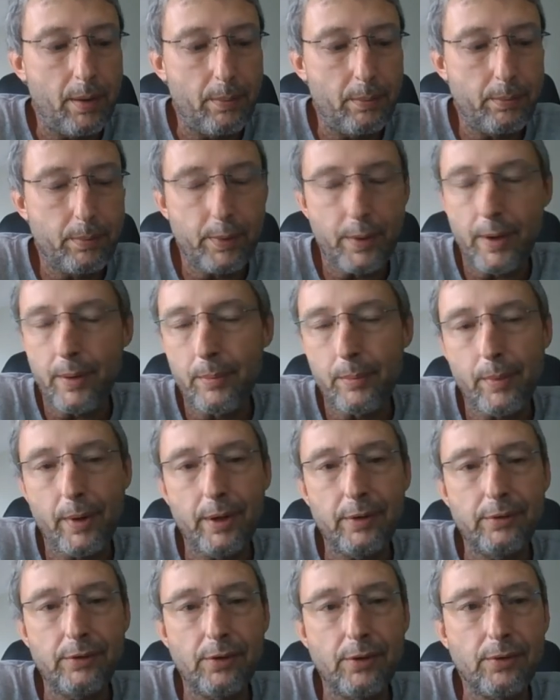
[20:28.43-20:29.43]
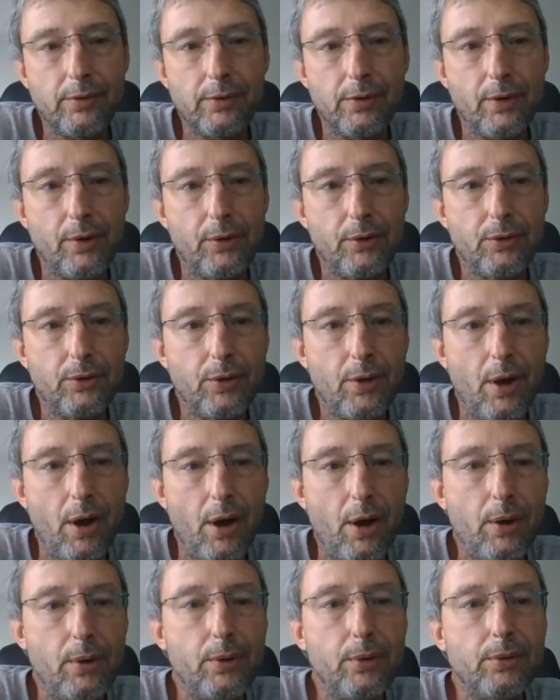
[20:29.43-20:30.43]
Brandmeister's
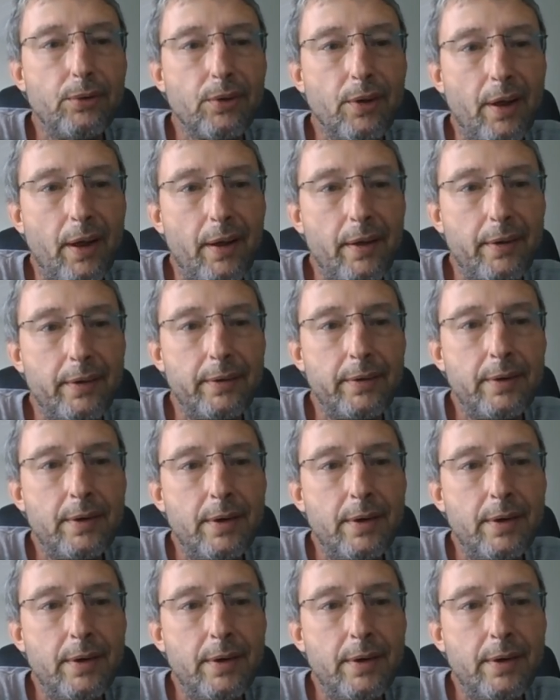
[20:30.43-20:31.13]
hose line,